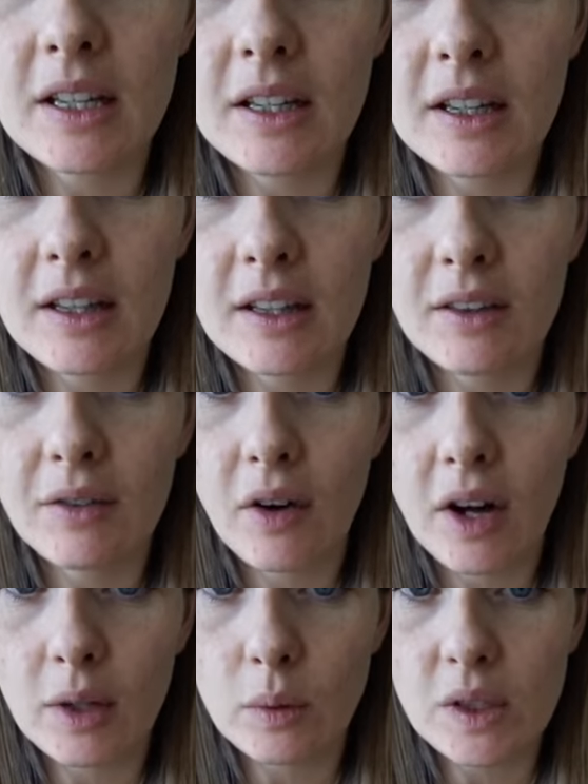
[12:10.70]
the
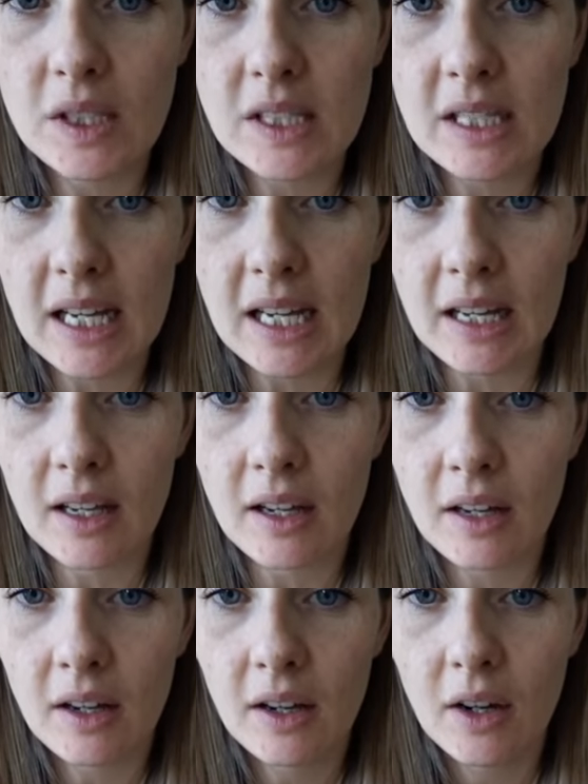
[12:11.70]
vinyl stick
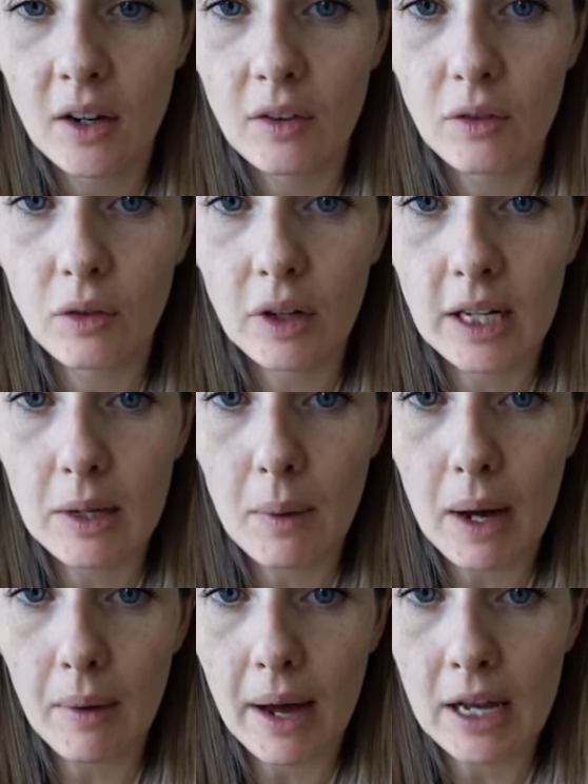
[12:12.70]
really
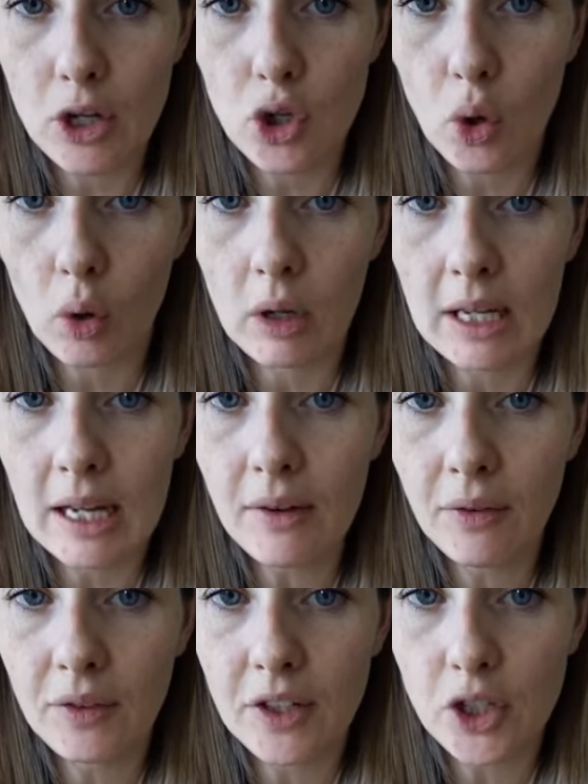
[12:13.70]
well and not
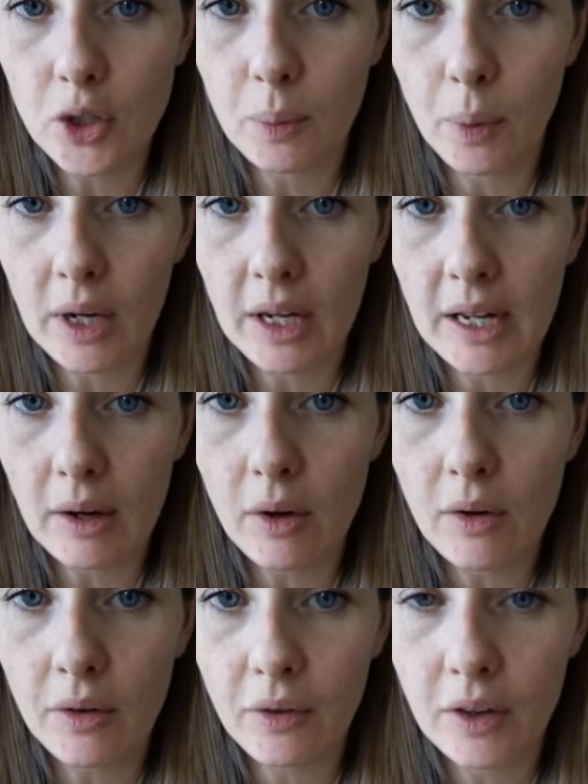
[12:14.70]
lift as you're pulling it
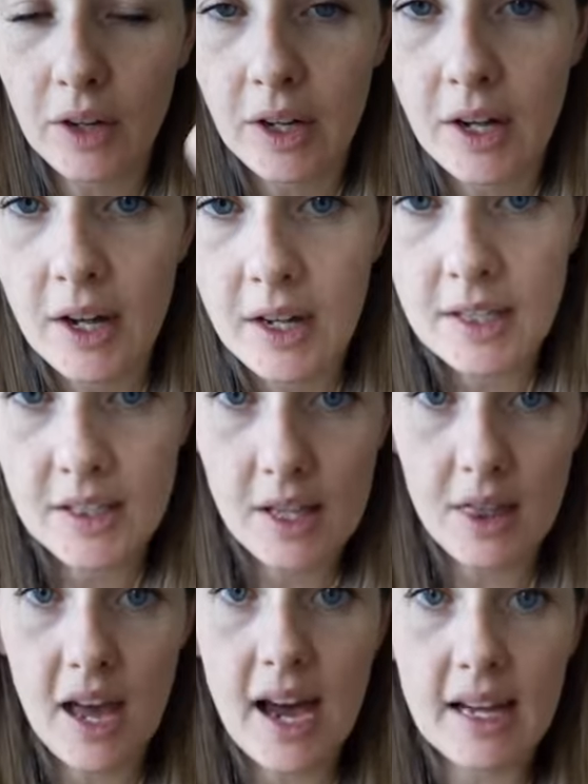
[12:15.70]
off. So
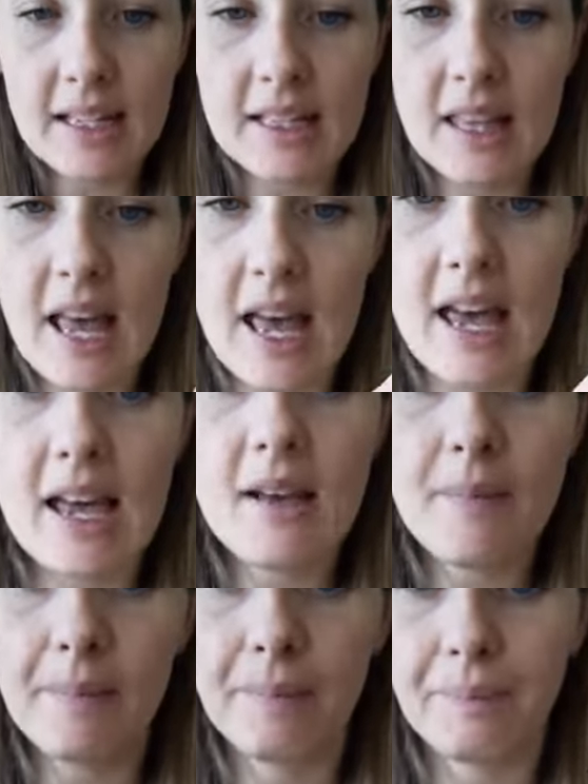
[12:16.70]
that there
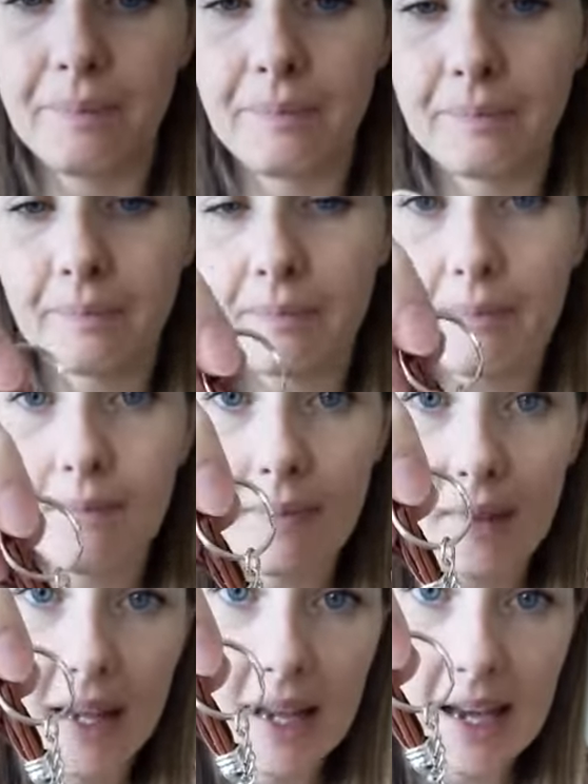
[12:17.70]

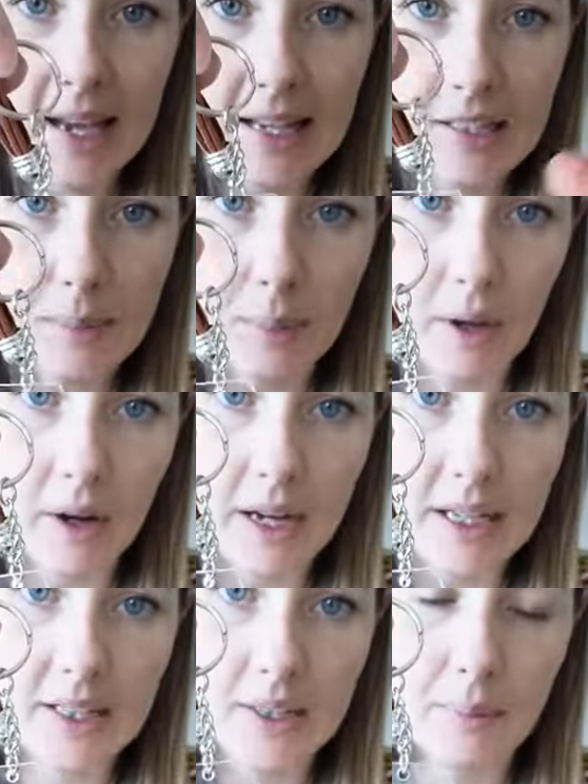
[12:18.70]
is
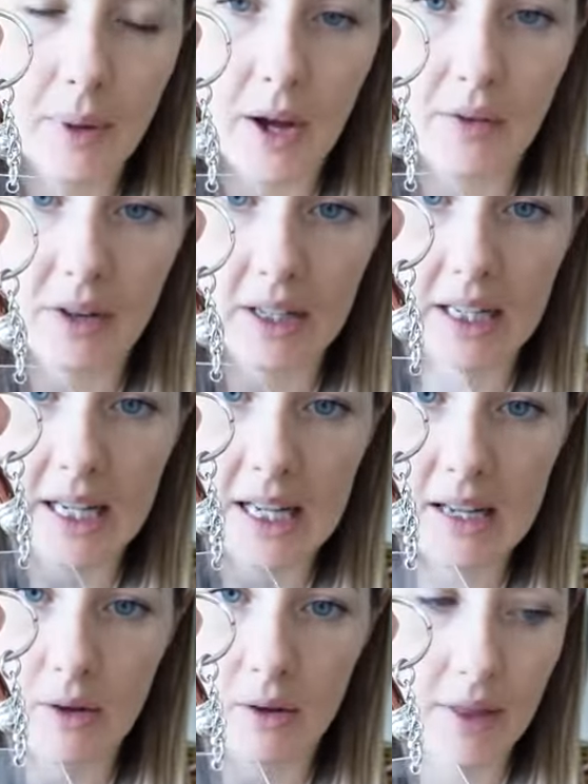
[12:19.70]
applied perfectly
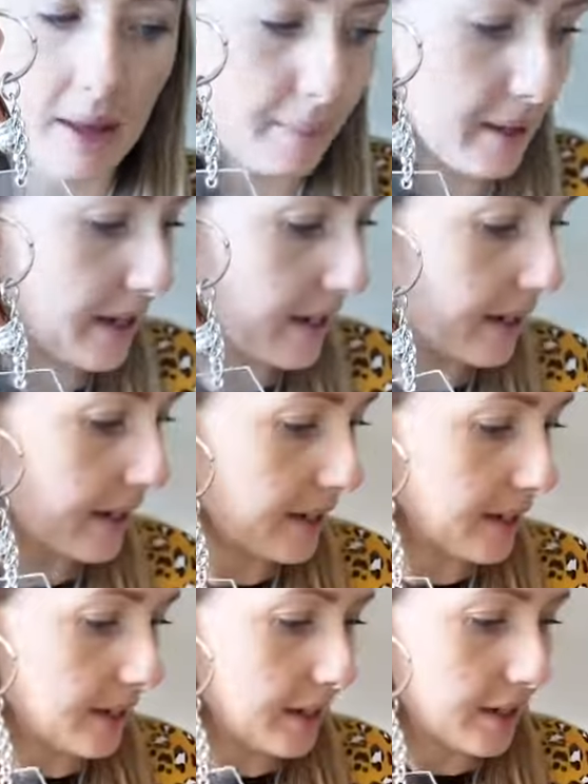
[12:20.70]
on that bit.
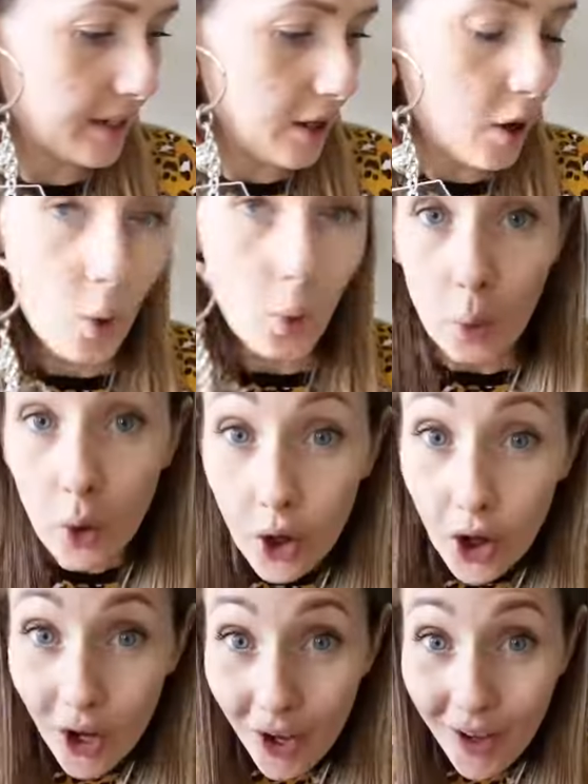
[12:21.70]

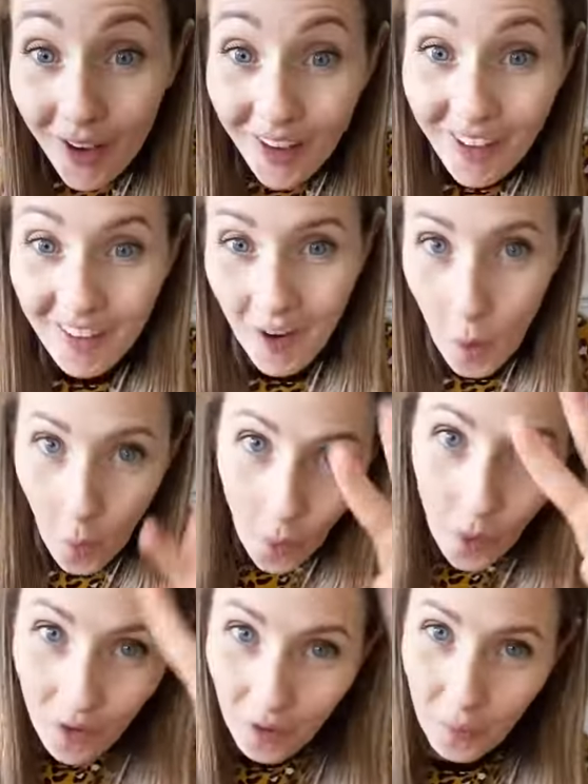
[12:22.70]
Woohoo!
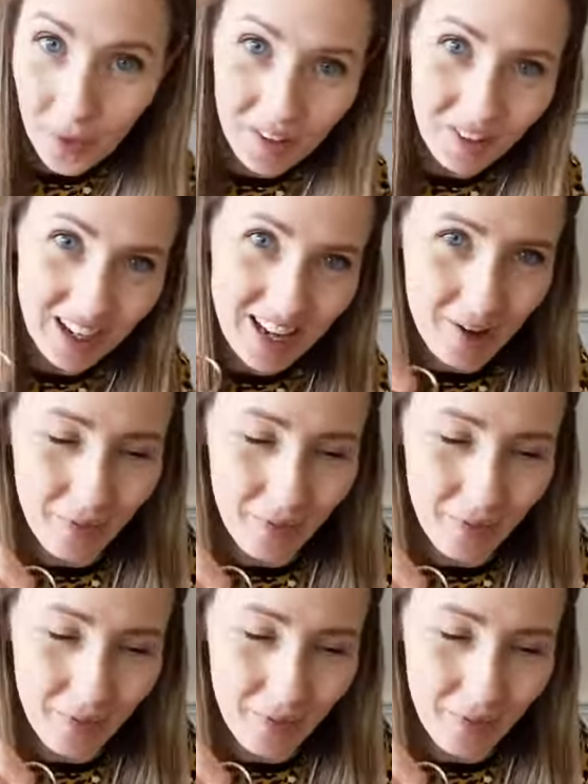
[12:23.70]
Woof, what a relief.